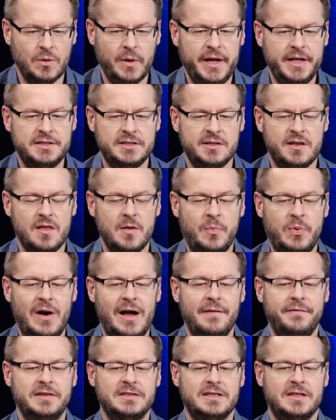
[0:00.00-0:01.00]
reached the
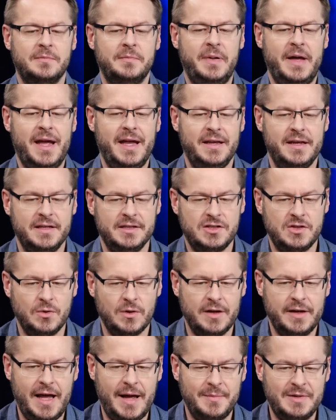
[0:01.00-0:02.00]
Prophet's companions who
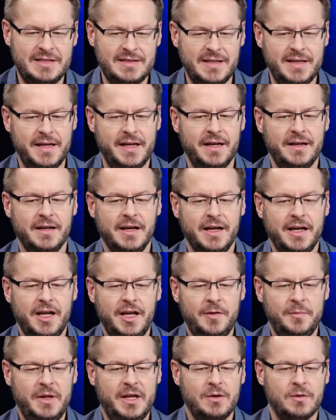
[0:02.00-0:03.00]
were in Abyssinia,
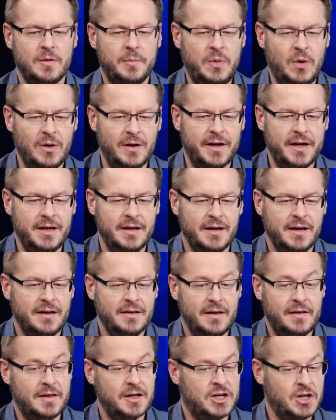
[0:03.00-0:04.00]
it being reported
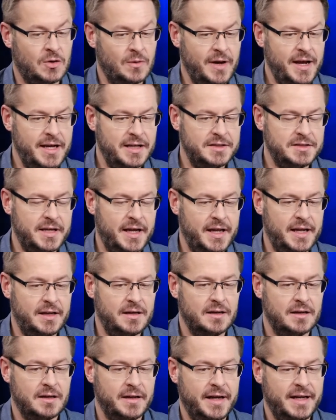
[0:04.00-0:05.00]
that the Quraysh
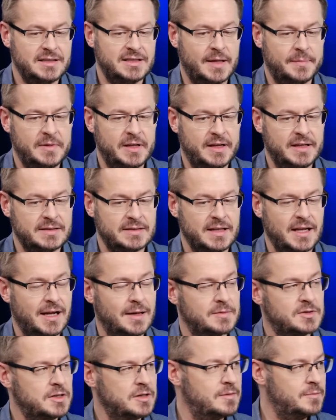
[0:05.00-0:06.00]
had accepted
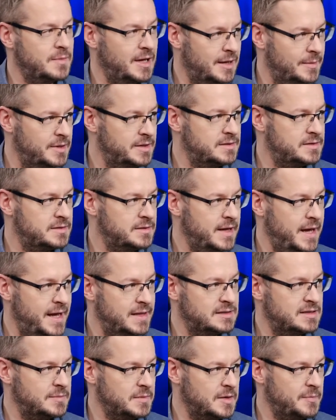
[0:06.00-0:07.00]
Islam. So Muhammad
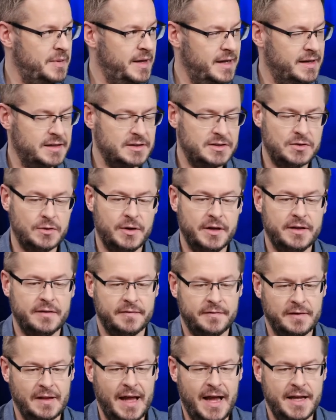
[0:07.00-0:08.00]
had some companions who had
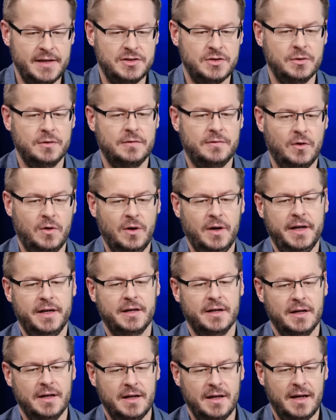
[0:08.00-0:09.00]
fled to
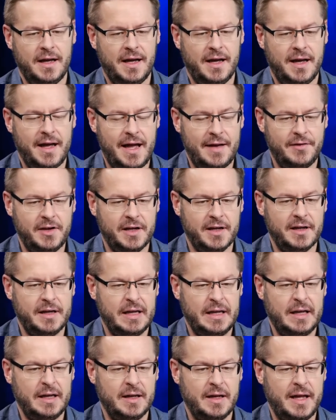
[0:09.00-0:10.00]
avoid having
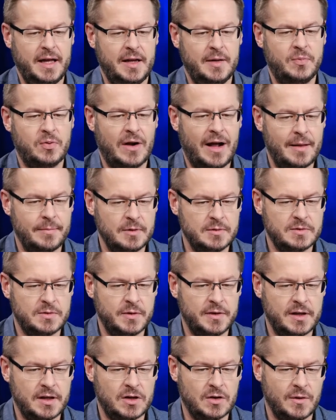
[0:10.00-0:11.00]
any problems
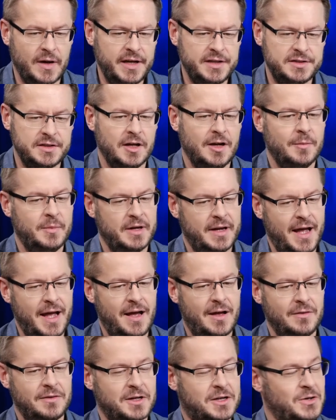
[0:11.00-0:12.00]
with the Quraysh. But
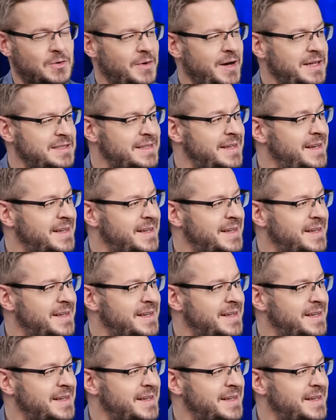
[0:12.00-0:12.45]
now the Quraysh